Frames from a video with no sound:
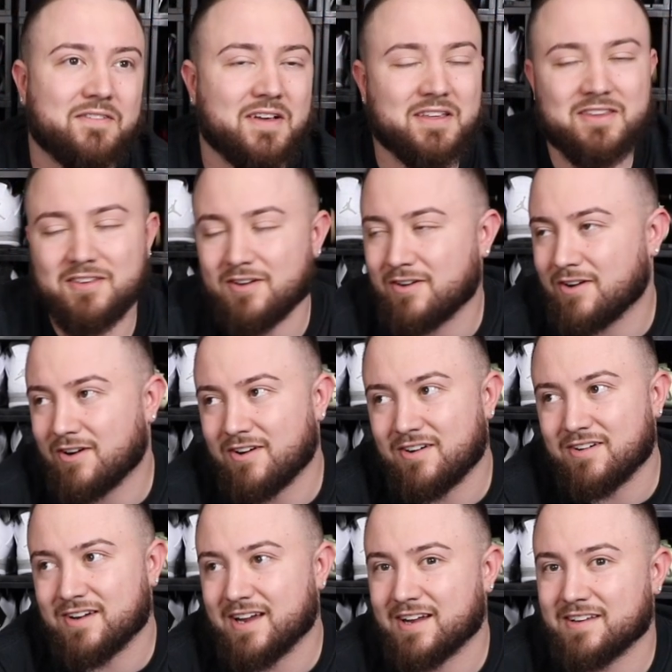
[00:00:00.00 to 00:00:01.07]
I saw
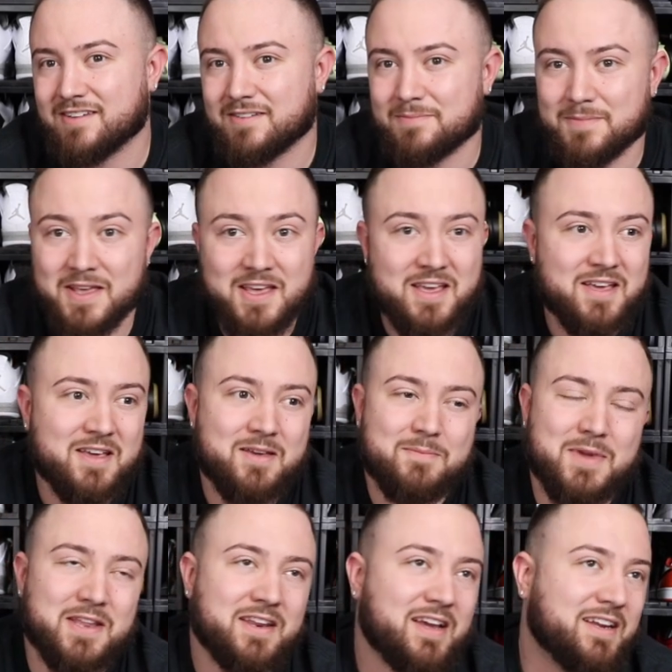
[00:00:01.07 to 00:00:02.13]
all kind of
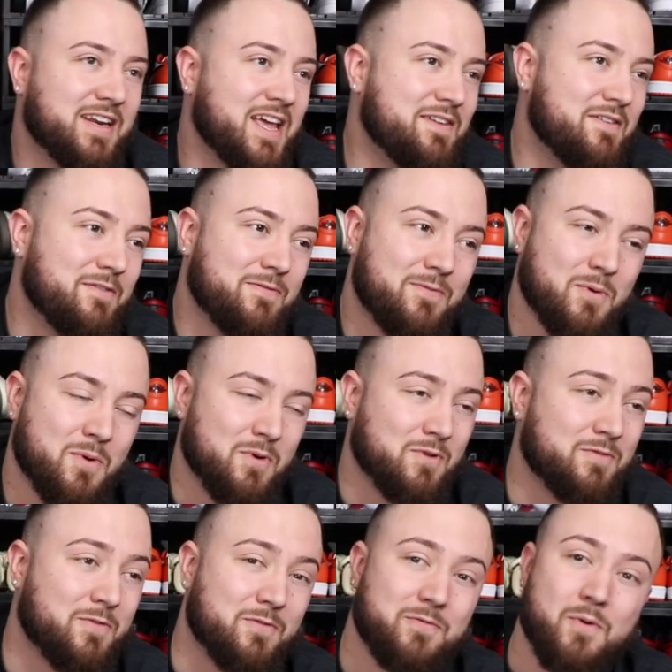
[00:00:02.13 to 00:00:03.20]
Midnight Navy
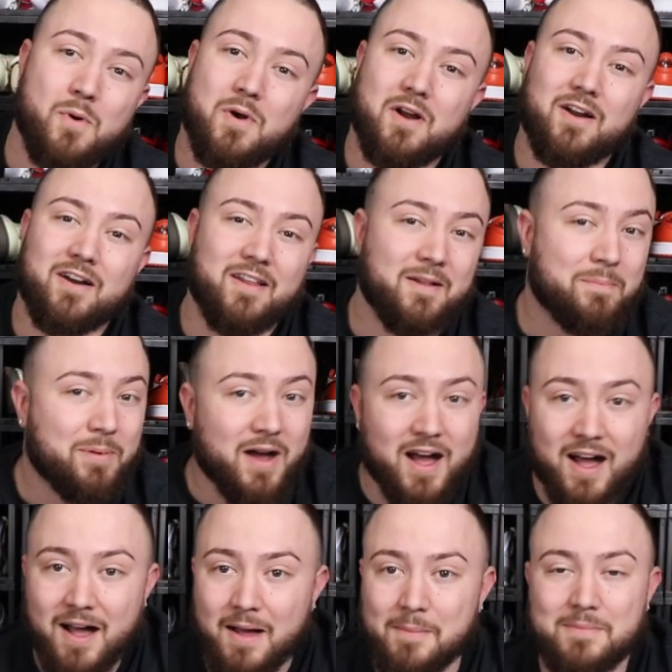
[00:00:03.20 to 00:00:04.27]
4s for $400 a
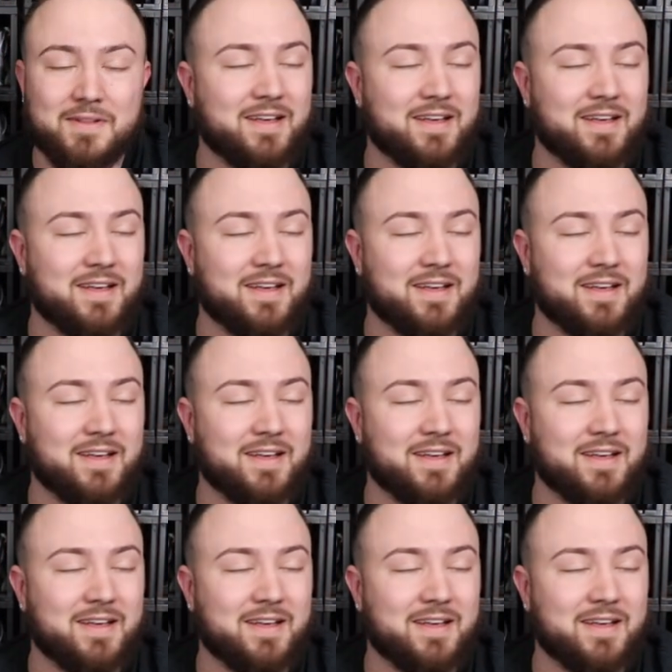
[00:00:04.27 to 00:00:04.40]
pop.